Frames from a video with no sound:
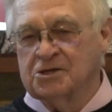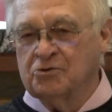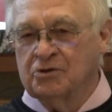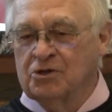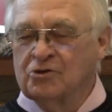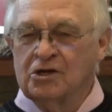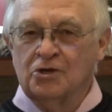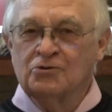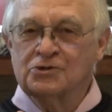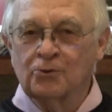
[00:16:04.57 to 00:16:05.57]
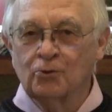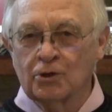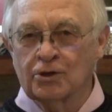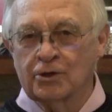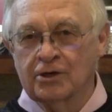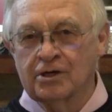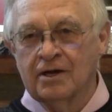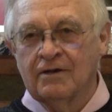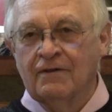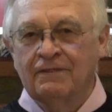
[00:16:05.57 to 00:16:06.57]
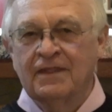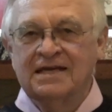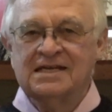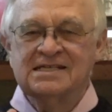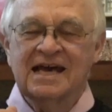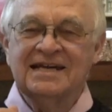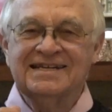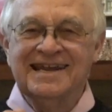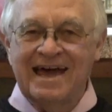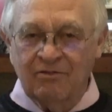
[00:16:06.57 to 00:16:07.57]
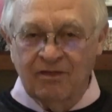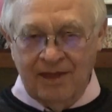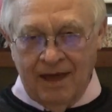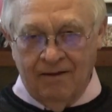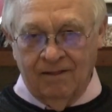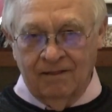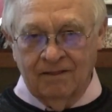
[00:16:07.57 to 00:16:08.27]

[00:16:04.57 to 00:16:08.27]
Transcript: You, you can use a word that is a death knell